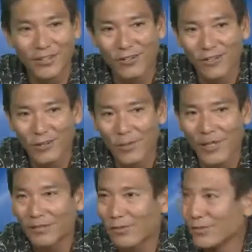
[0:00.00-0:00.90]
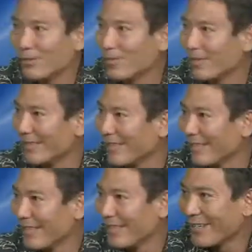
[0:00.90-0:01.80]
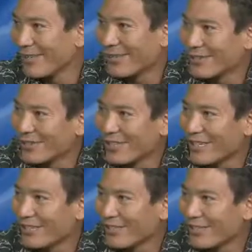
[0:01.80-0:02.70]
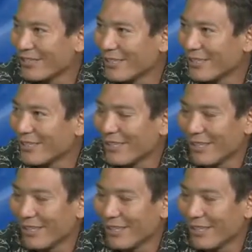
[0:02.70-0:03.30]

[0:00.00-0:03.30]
Not only our mentors, but organizations that